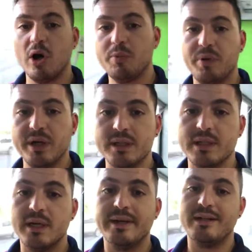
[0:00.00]

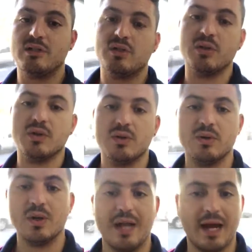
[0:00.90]
opened
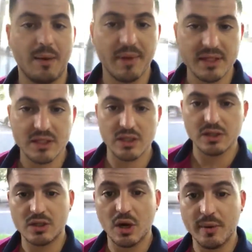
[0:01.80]
to allow me
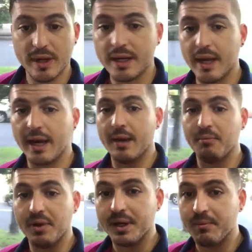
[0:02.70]
to go in
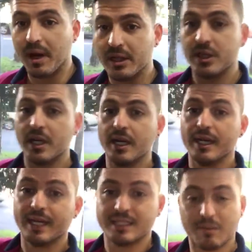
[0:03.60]
and pretty much
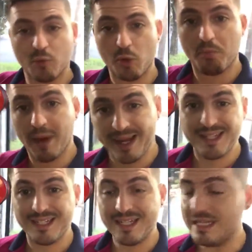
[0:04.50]
get some more
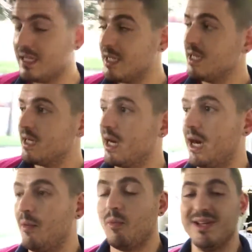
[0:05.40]
paint.
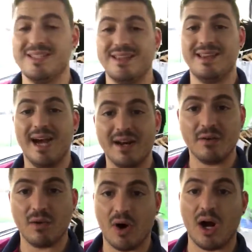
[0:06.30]
Once that
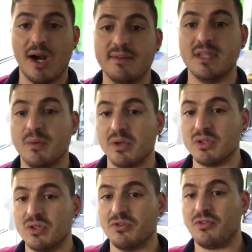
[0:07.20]
arrives, then we're
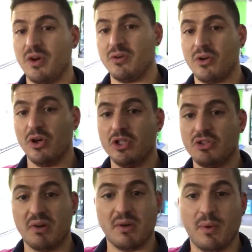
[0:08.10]
going to do the final coat
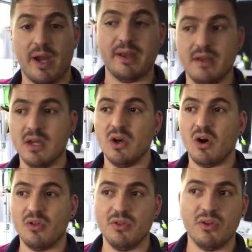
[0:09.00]
straight away
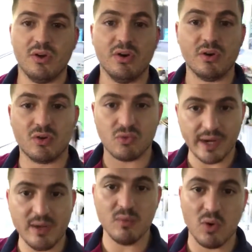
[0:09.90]
on the
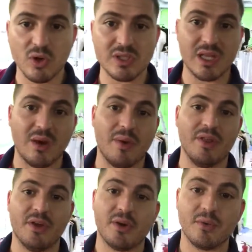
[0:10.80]
green walls, so that way
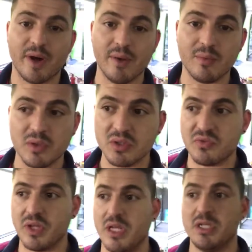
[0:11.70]
the green walls
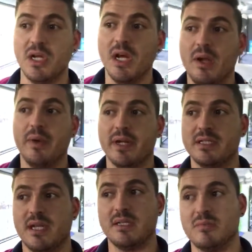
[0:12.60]
finish, we can
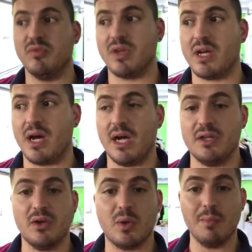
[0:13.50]
start to move the
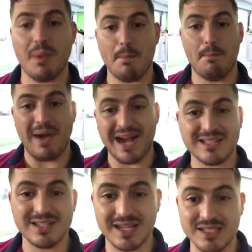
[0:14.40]
cardio equipment
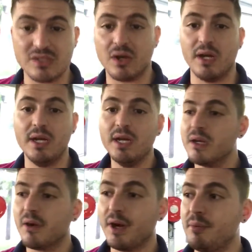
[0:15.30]
back to that side,
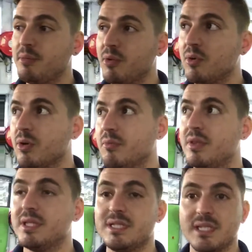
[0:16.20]
create a bit more room
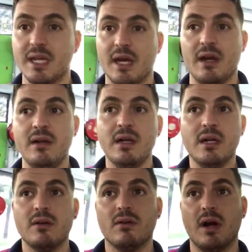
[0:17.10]
in the center,
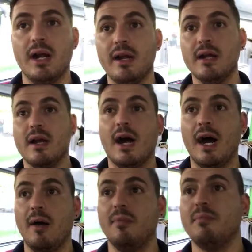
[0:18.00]
right?
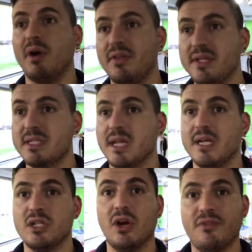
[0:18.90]
By this
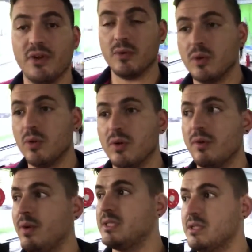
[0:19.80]
stage, hopefully
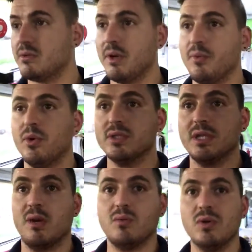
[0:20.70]
once the green wall is
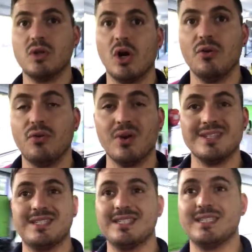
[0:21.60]
done, we'll go through
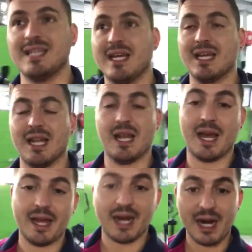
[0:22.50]
a second
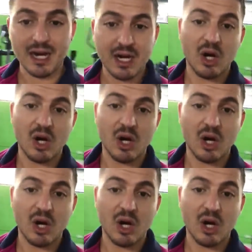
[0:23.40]
layer